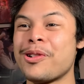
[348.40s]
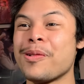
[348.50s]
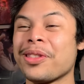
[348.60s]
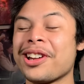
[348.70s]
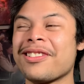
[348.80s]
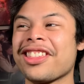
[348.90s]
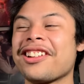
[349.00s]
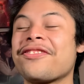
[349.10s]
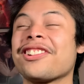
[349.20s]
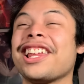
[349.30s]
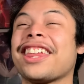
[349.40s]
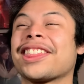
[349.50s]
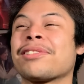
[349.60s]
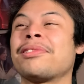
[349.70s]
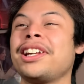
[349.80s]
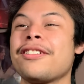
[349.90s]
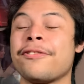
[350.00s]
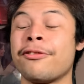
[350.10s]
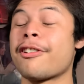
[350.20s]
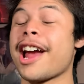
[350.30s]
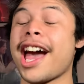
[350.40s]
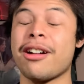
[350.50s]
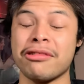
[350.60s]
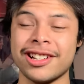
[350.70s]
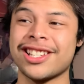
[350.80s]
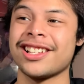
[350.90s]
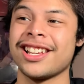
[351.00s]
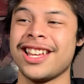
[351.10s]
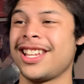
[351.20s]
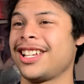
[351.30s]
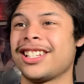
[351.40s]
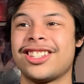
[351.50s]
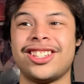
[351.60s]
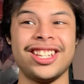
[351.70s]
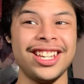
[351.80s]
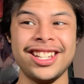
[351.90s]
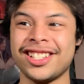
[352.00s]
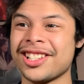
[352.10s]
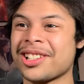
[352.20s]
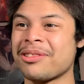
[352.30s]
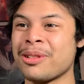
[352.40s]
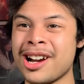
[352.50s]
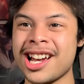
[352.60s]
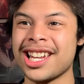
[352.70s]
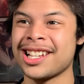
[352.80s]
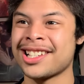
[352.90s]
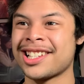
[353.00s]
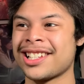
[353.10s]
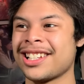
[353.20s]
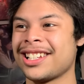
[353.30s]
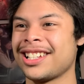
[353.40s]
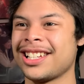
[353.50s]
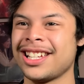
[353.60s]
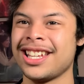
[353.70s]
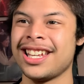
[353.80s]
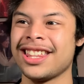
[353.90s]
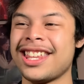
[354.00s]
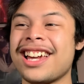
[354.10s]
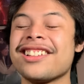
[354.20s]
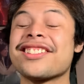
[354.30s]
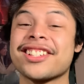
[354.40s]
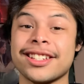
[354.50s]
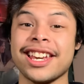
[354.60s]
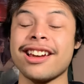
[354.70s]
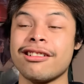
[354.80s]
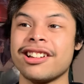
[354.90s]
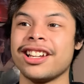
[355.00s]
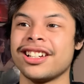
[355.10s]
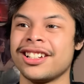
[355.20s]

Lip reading: Well, they were there for like 3 to 4 hours. Jesus Christ. That is scary.